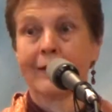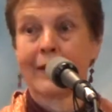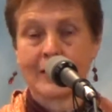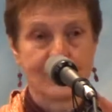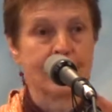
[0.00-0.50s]

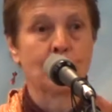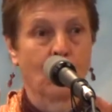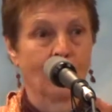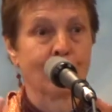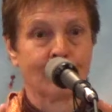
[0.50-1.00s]
That's
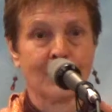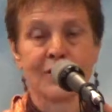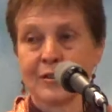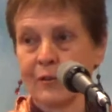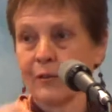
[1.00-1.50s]
important for
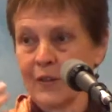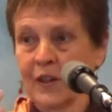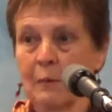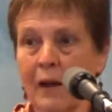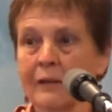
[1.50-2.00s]
us to
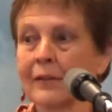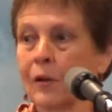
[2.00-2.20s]
think about,